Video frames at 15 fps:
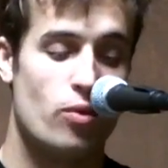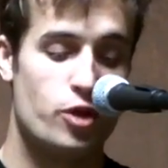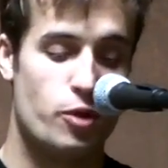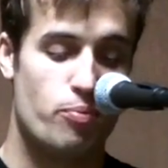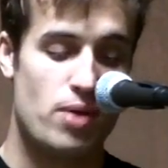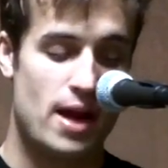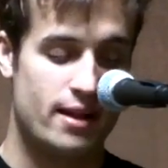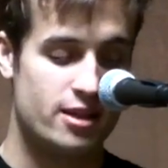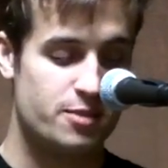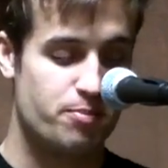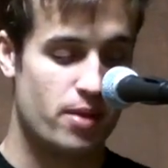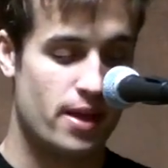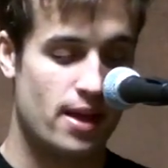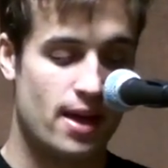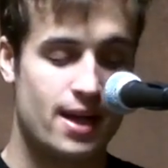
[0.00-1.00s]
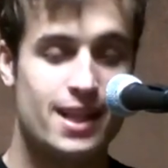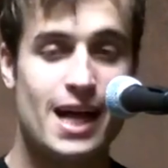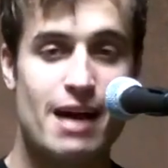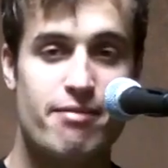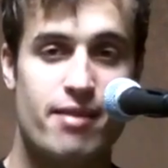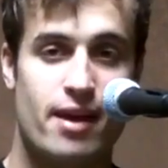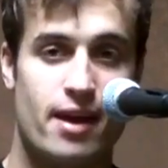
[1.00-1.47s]
When you practice playing a
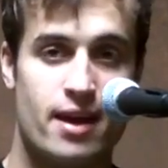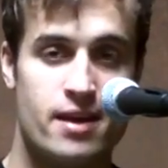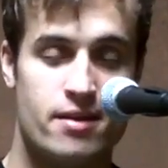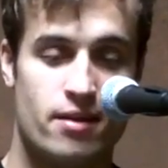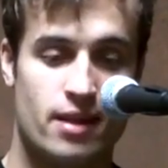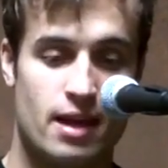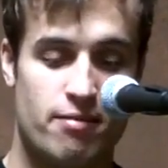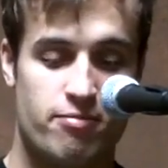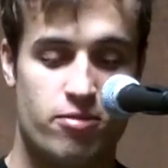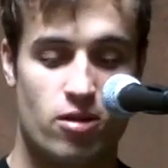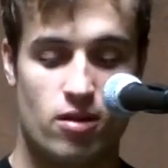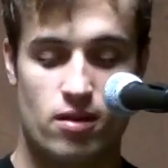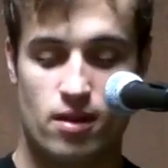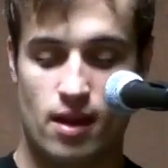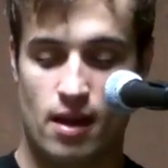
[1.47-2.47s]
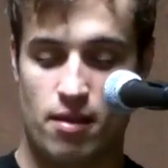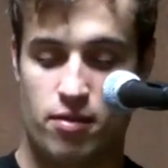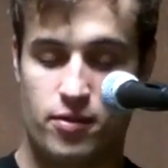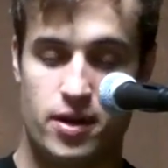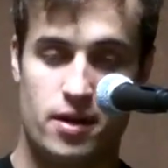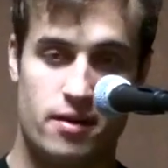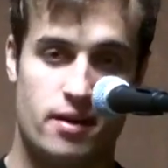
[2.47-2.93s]
clave in your left foot
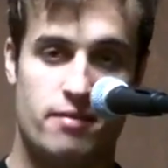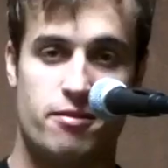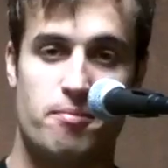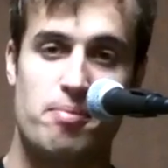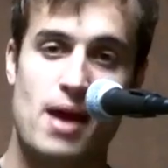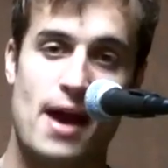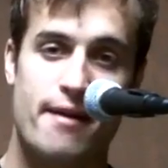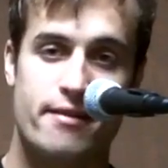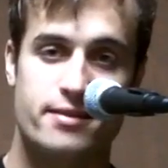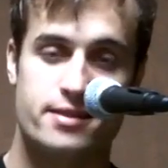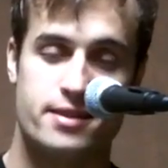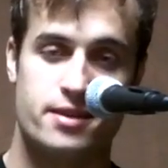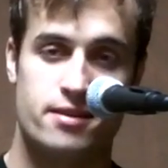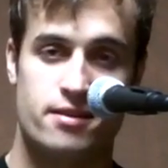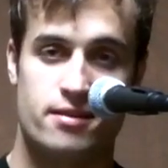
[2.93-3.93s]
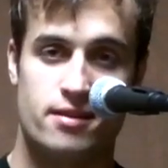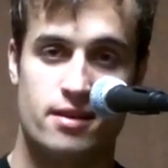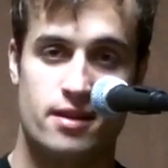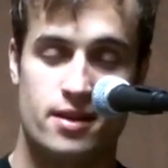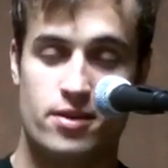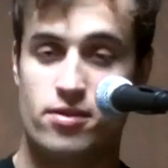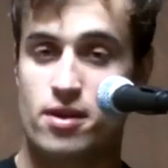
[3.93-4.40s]
and 3 other different patterns in
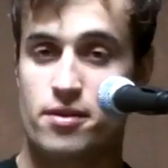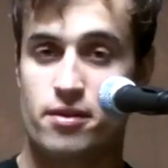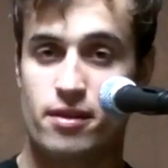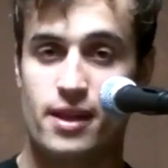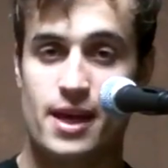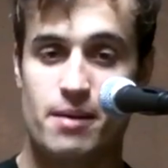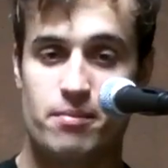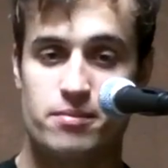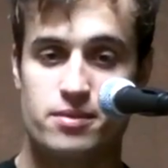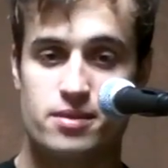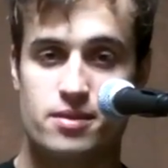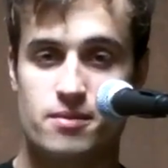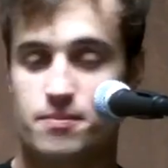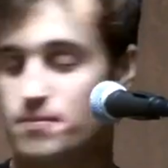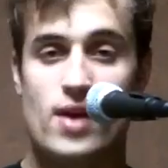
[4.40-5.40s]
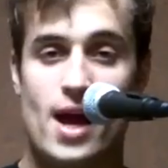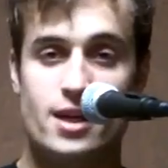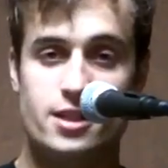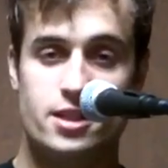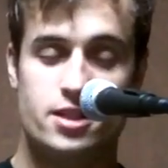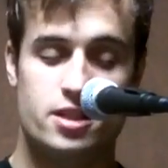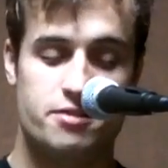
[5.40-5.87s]
your other limbs, you're
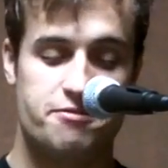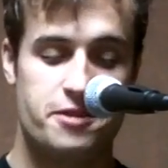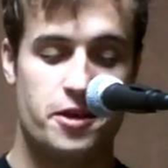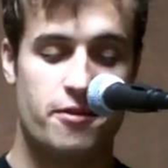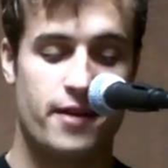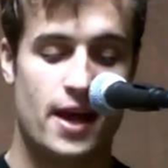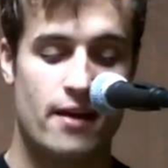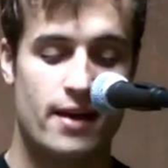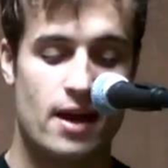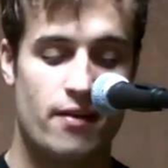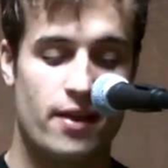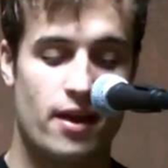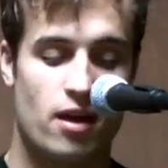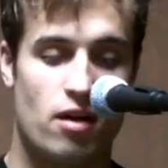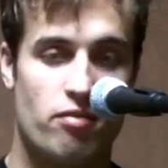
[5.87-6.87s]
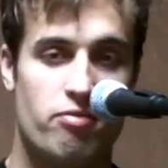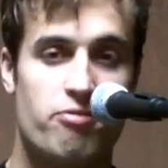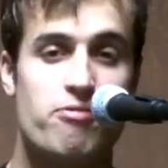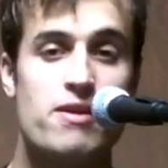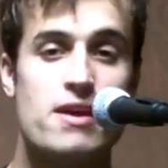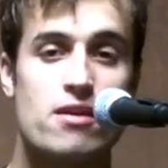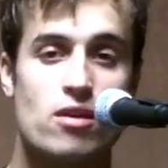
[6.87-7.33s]
actually just figuring out how they all
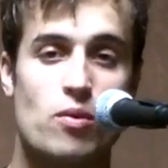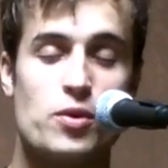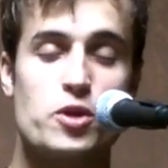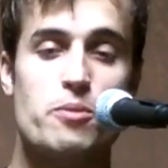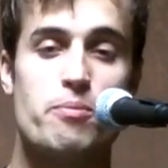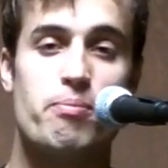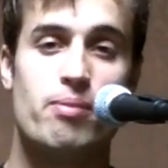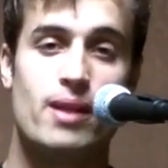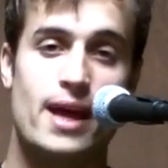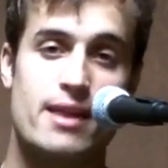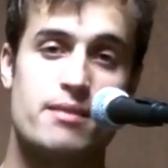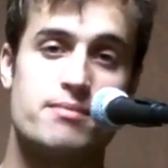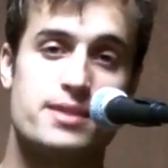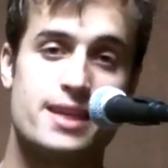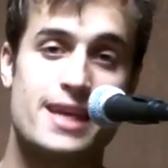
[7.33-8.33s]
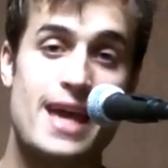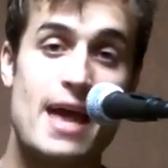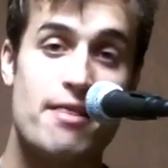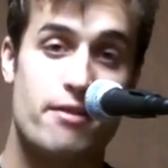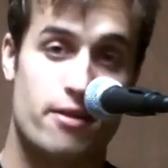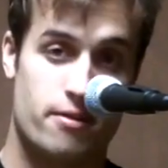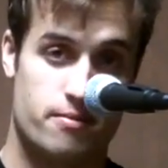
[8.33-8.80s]
feel when you play them
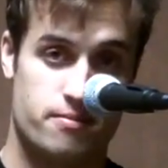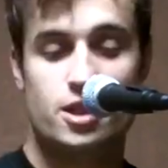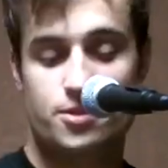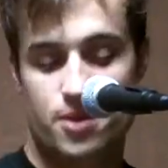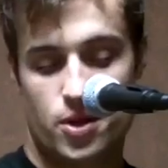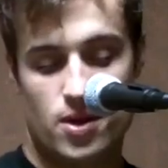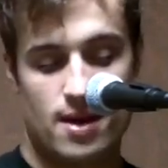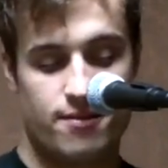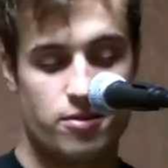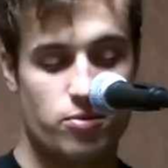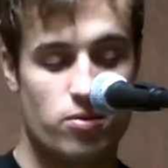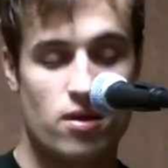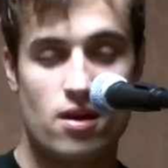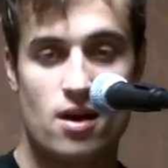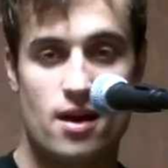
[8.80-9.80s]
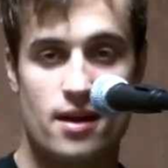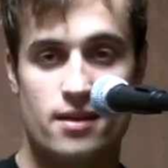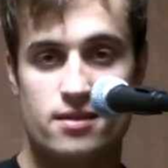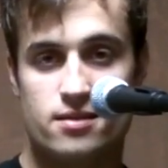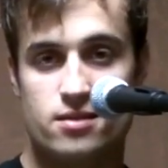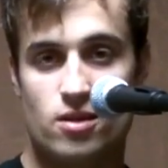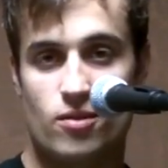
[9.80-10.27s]
together. That's why you have to work on
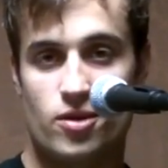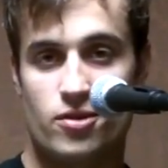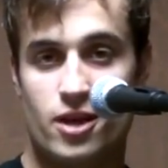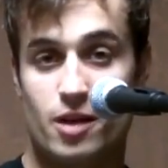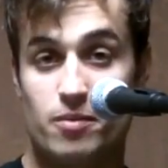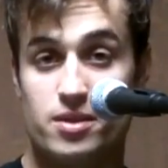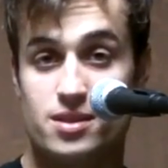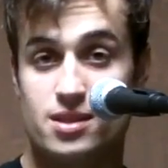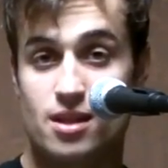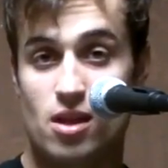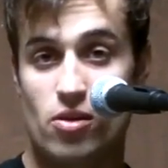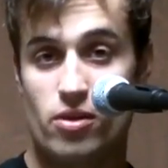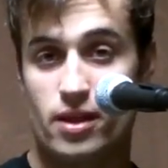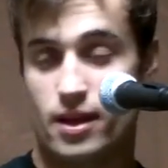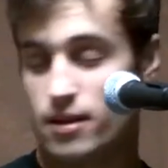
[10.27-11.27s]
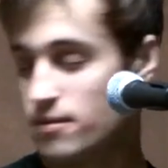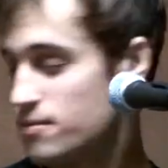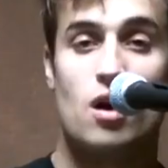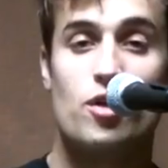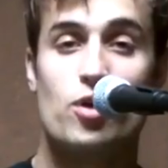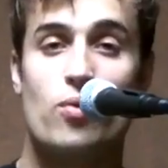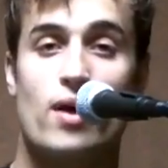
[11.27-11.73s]
it so incredibly slowly.
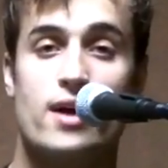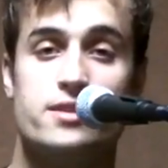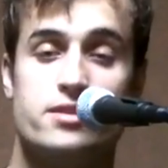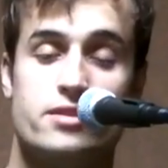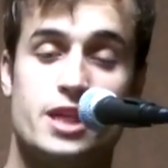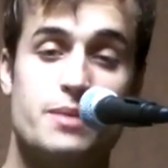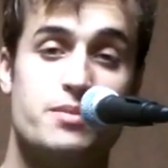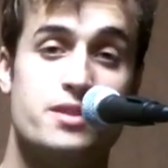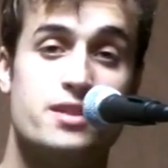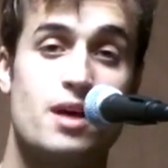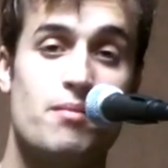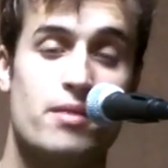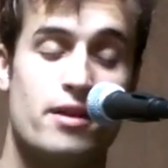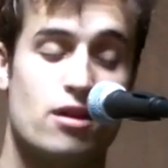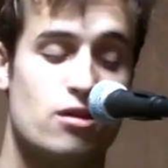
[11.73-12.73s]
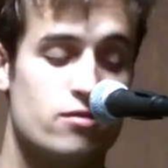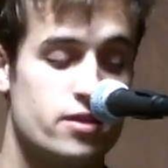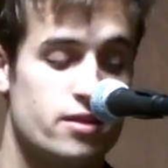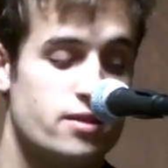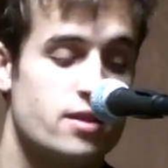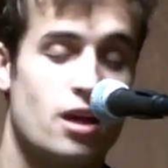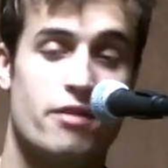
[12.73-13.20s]
Otherwise, you'll keep stumbling over
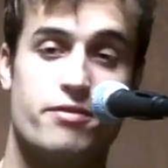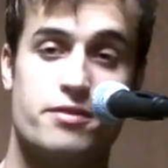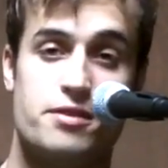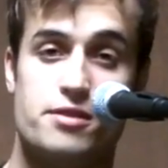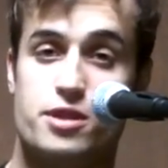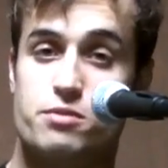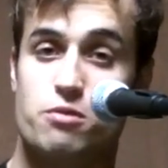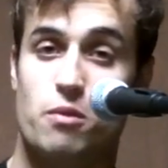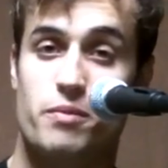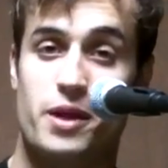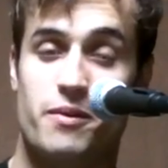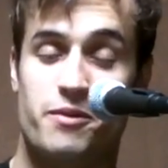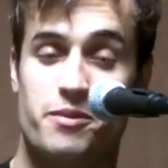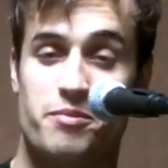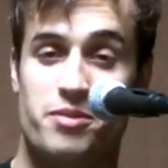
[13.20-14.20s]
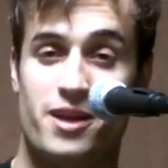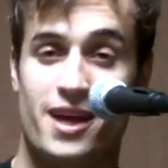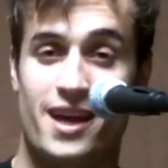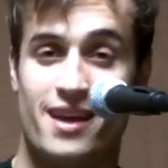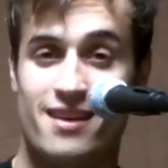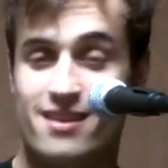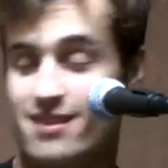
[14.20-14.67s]
yourself and you just won't be able to
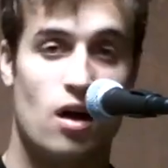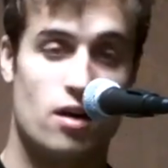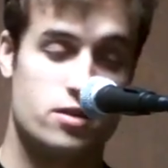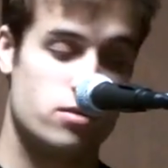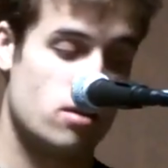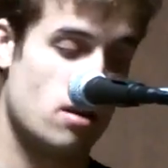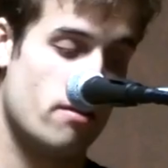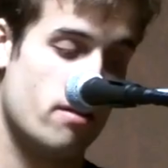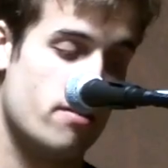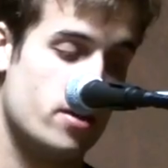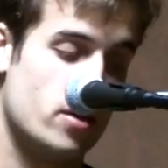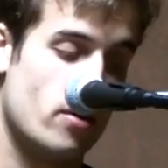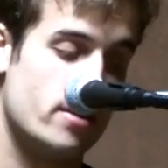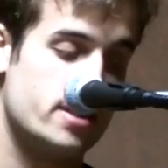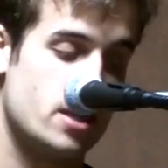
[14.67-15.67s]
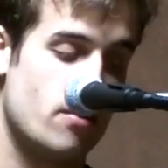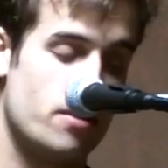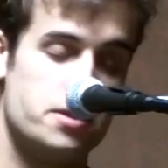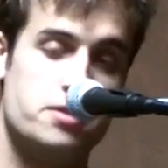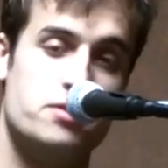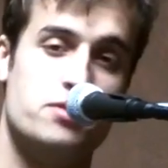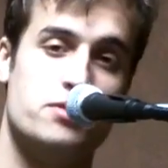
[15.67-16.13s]
play it. Also, have you ever noticed that
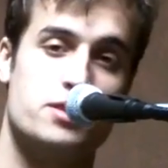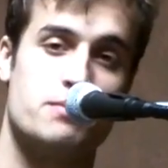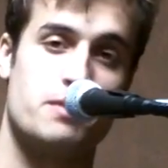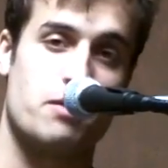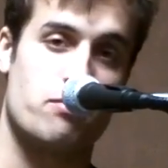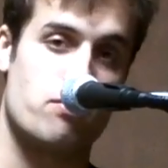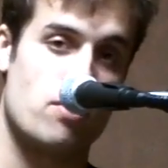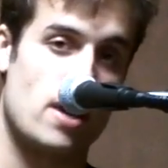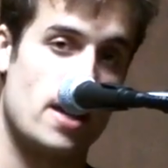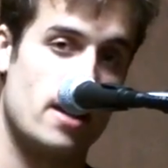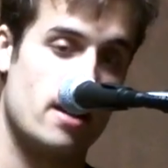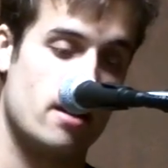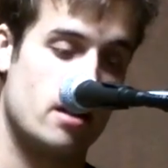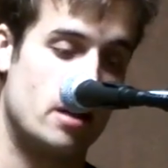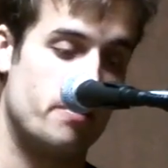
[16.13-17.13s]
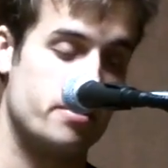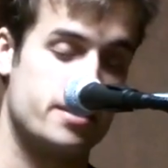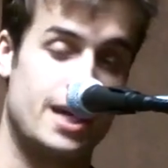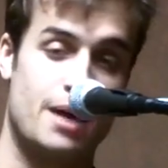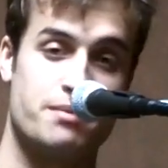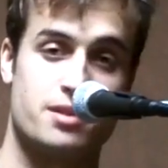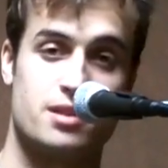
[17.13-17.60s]
once you do something right a couple
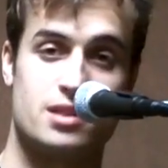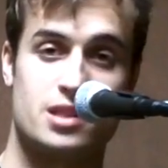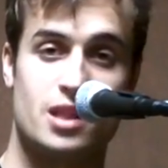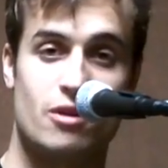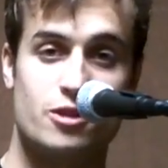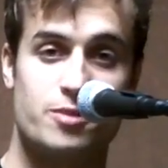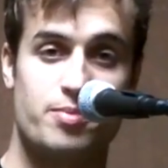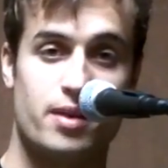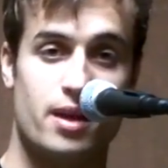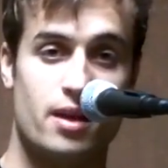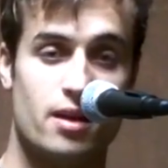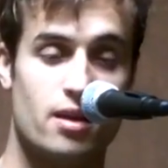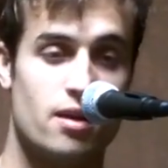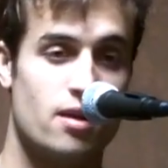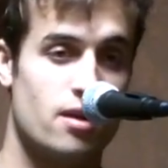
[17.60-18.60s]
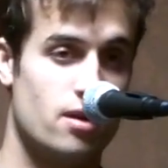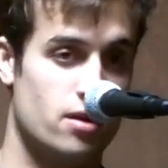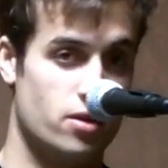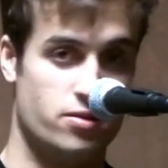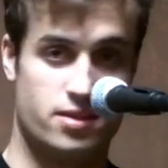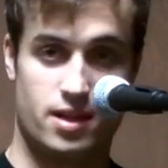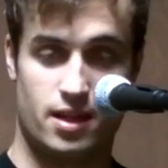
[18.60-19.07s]
times at a slow speed,
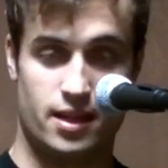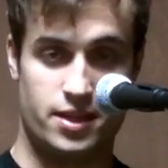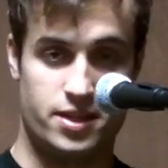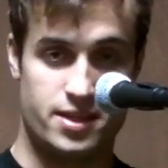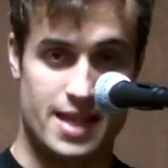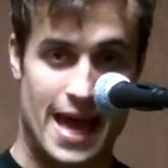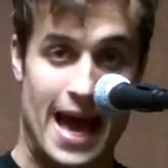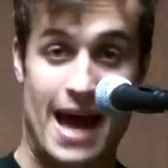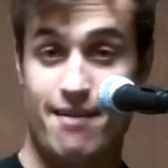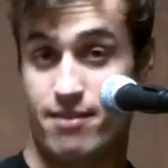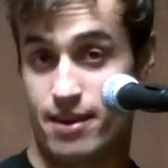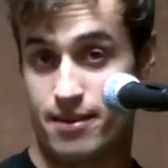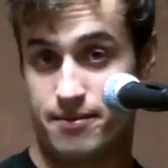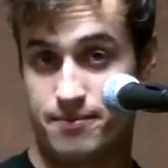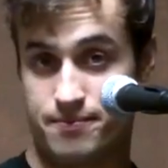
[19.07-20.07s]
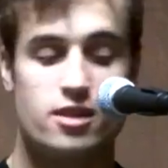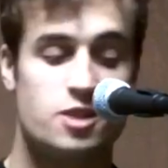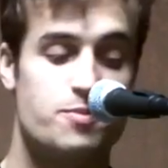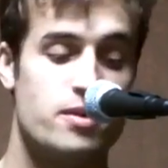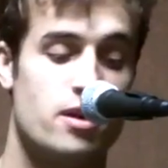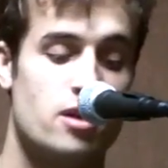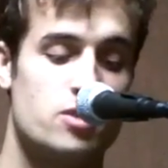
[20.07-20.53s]
you suddenly just have it? This
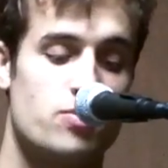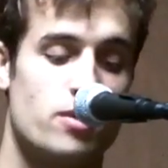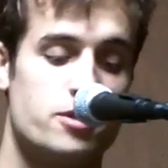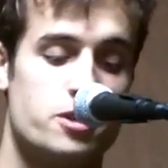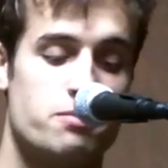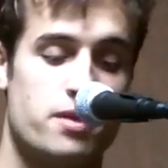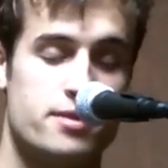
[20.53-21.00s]
is because once